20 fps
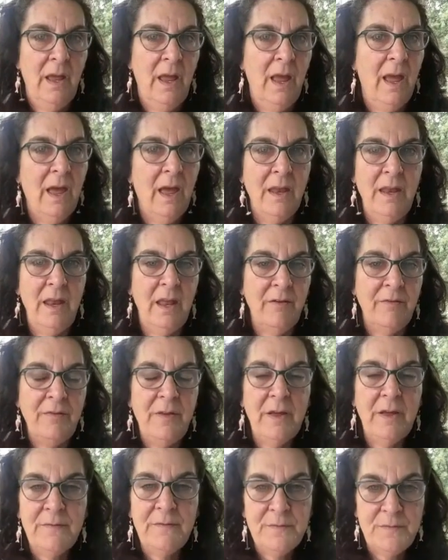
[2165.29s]
And
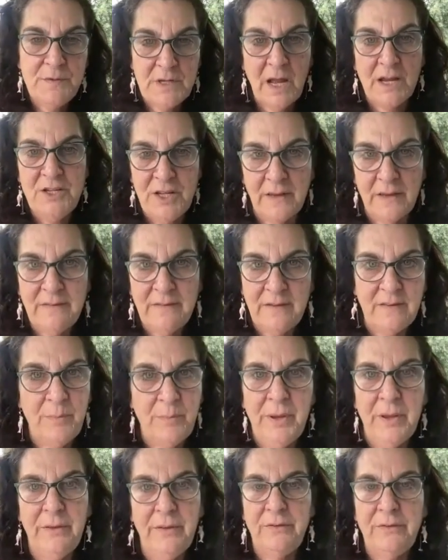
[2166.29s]
if digesting the
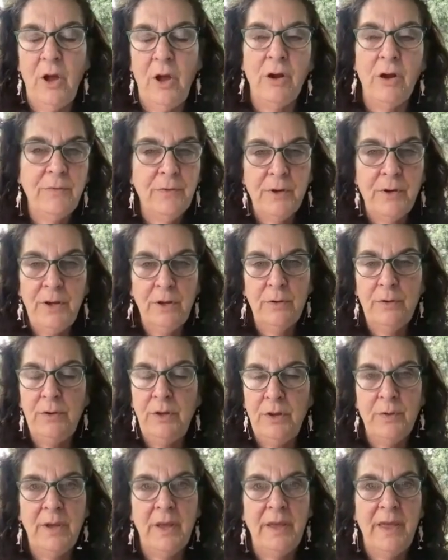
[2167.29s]
pill is hard for you,
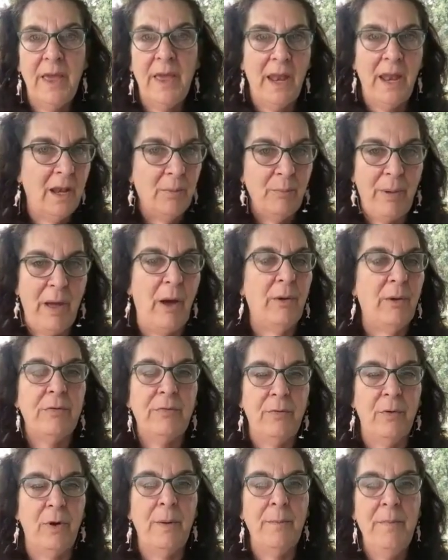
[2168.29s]
you could get it in powder
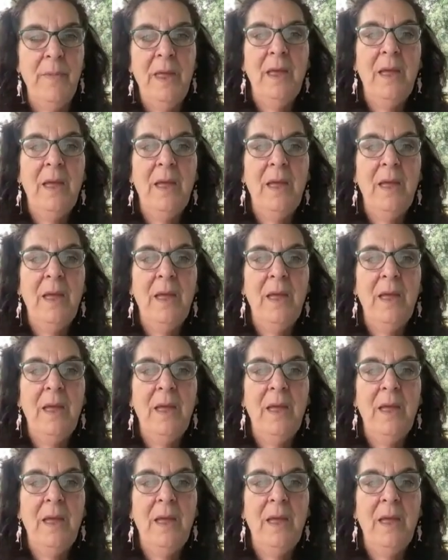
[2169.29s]
form.